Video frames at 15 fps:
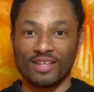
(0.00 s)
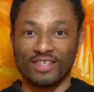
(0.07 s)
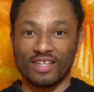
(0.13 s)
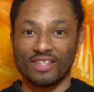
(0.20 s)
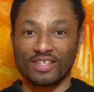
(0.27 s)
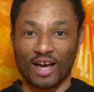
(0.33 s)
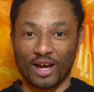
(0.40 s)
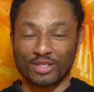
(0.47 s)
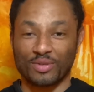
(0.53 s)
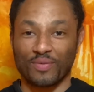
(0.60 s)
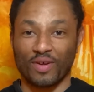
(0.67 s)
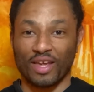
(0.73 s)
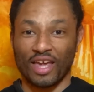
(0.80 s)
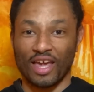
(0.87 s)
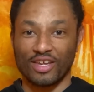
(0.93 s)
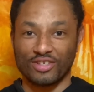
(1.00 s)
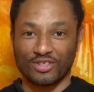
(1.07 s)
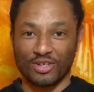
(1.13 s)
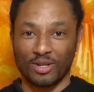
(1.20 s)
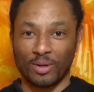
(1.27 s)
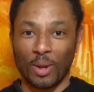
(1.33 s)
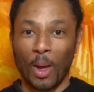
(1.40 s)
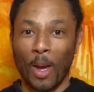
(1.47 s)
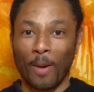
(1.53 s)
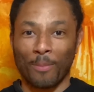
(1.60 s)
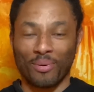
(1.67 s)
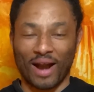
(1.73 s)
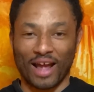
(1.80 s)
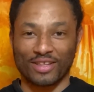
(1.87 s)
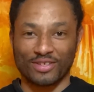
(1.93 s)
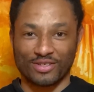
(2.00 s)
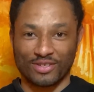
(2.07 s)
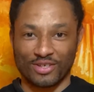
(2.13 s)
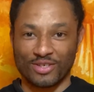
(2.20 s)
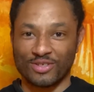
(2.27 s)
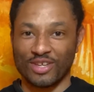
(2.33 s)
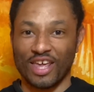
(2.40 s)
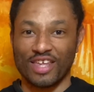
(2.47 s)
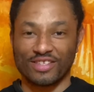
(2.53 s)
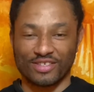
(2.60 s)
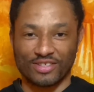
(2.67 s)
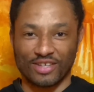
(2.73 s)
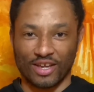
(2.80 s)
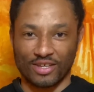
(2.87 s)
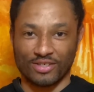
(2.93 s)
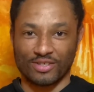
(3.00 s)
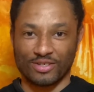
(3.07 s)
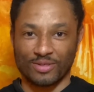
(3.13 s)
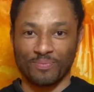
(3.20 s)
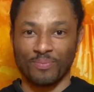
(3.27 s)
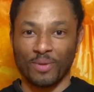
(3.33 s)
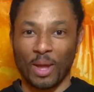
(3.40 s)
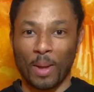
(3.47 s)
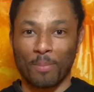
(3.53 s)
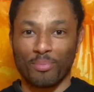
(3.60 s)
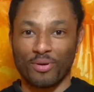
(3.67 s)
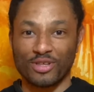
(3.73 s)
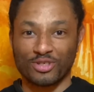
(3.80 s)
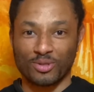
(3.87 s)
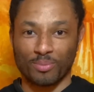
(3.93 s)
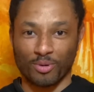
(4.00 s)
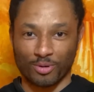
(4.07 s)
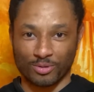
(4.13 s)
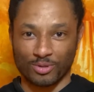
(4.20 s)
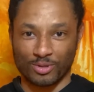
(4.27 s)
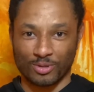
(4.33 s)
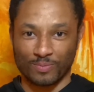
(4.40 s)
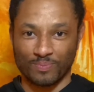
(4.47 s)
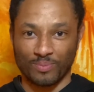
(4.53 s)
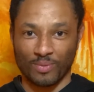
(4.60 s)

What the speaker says: detoxification practices, insights, and principles